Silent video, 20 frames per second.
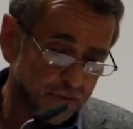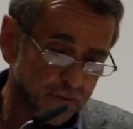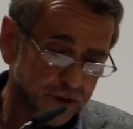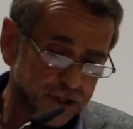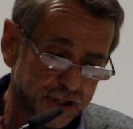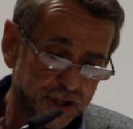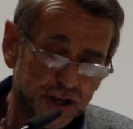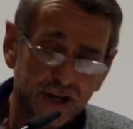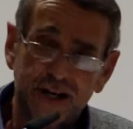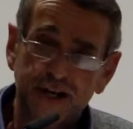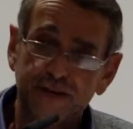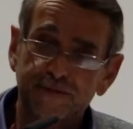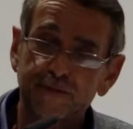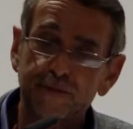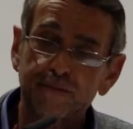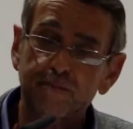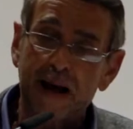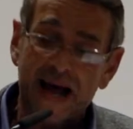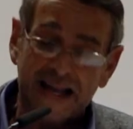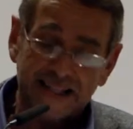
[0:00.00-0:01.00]
returning
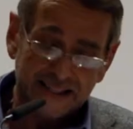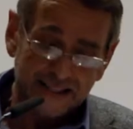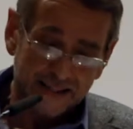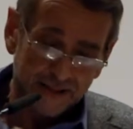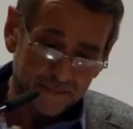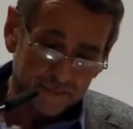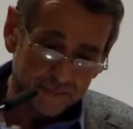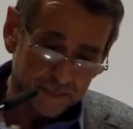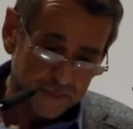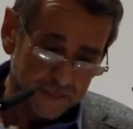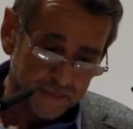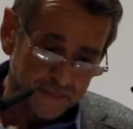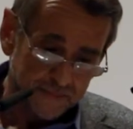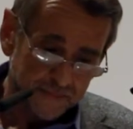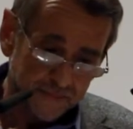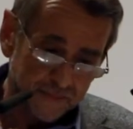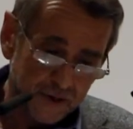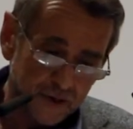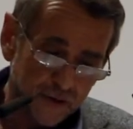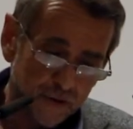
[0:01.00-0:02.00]
from battle.
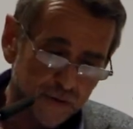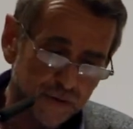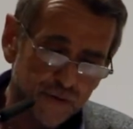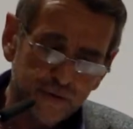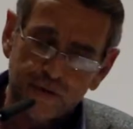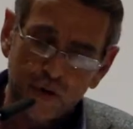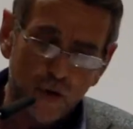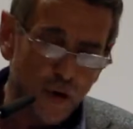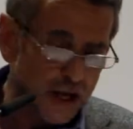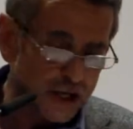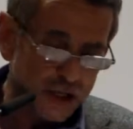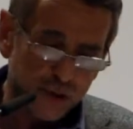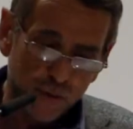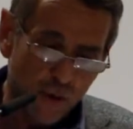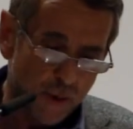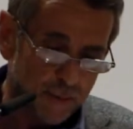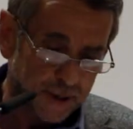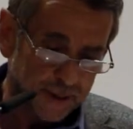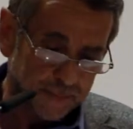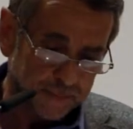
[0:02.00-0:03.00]
Foolish
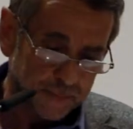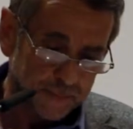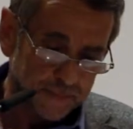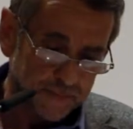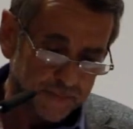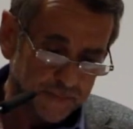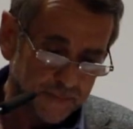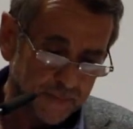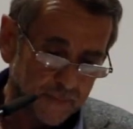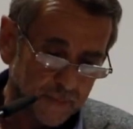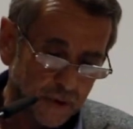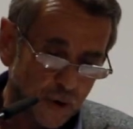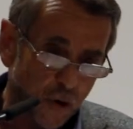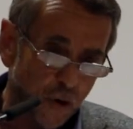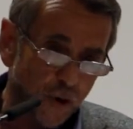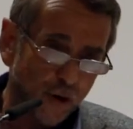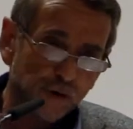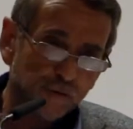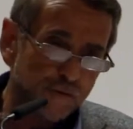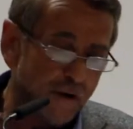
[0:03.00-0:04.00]
woman,
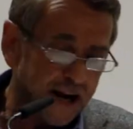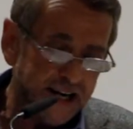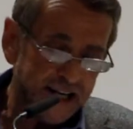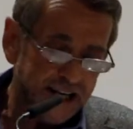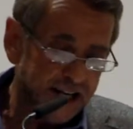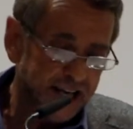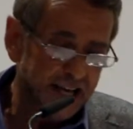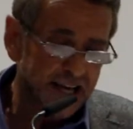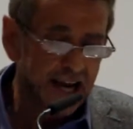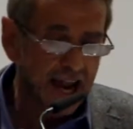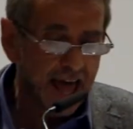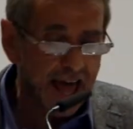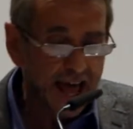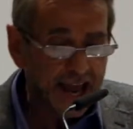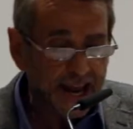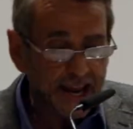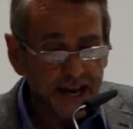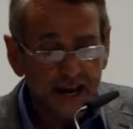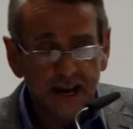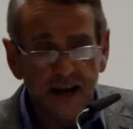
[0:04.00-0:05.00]
already he
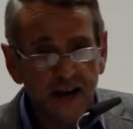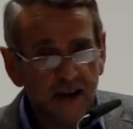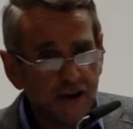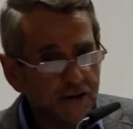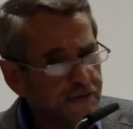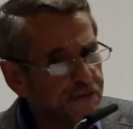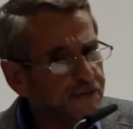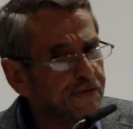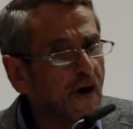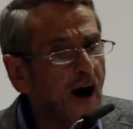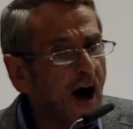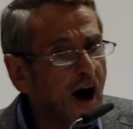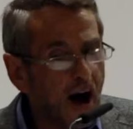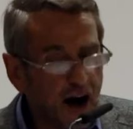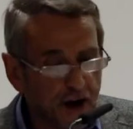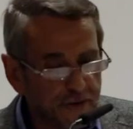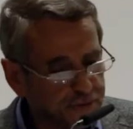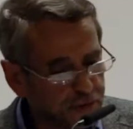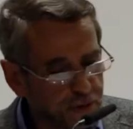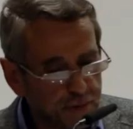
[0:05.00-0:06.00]
lay
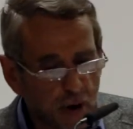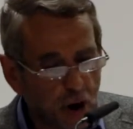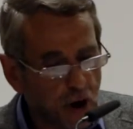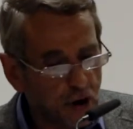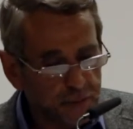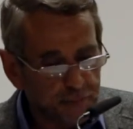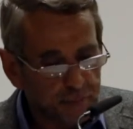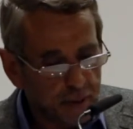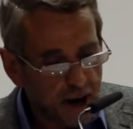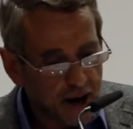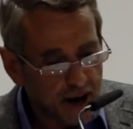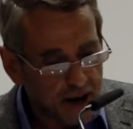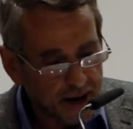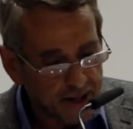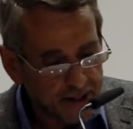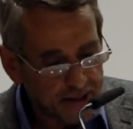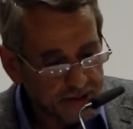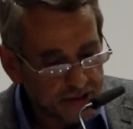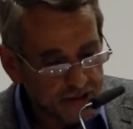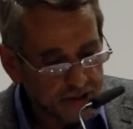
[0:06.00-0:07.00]
far from hot
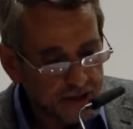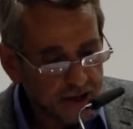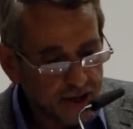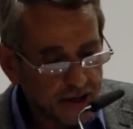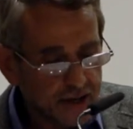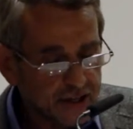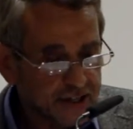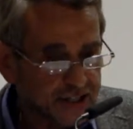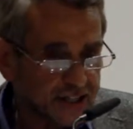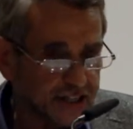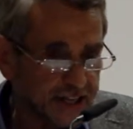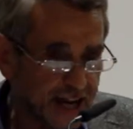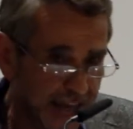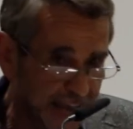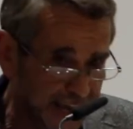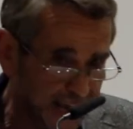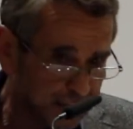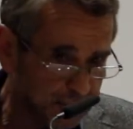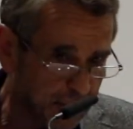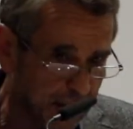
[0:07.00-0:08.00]
bars,
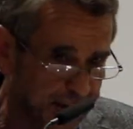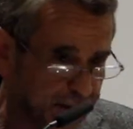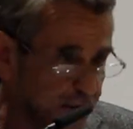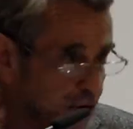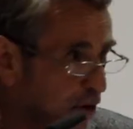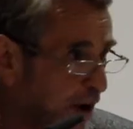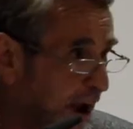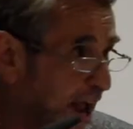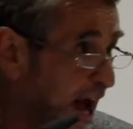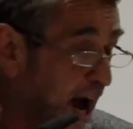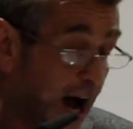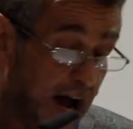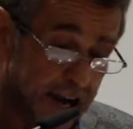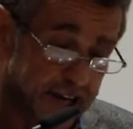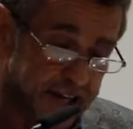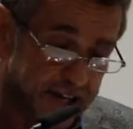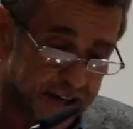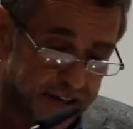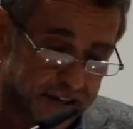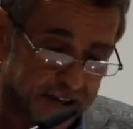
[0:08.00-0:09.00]
slain by the
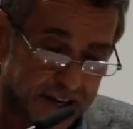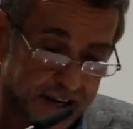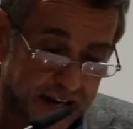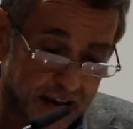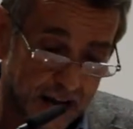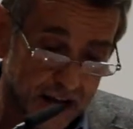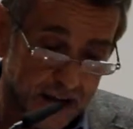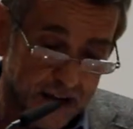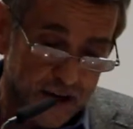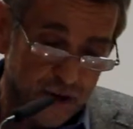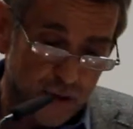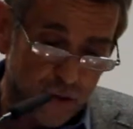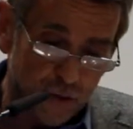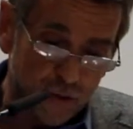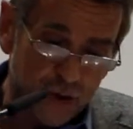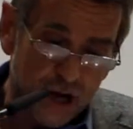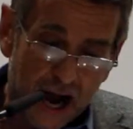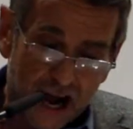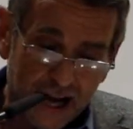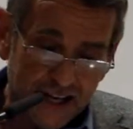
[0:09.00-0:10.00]
grey-eyed Athena
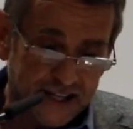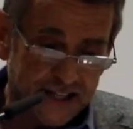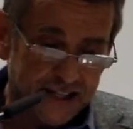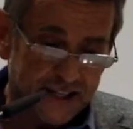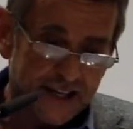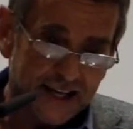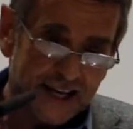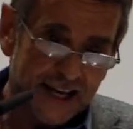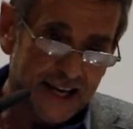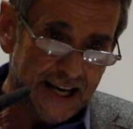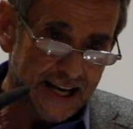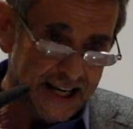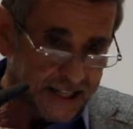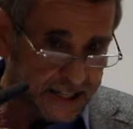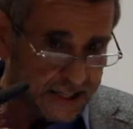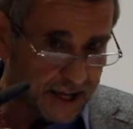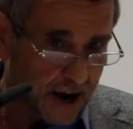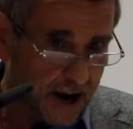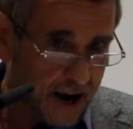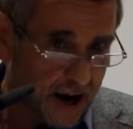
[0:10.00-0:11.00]
who guided
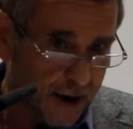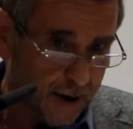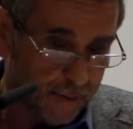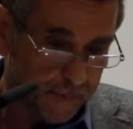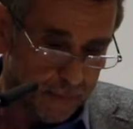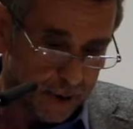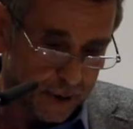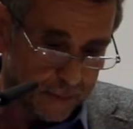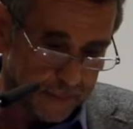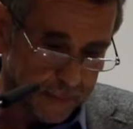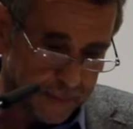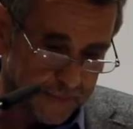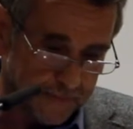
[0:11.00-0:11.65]
Achilles' arm.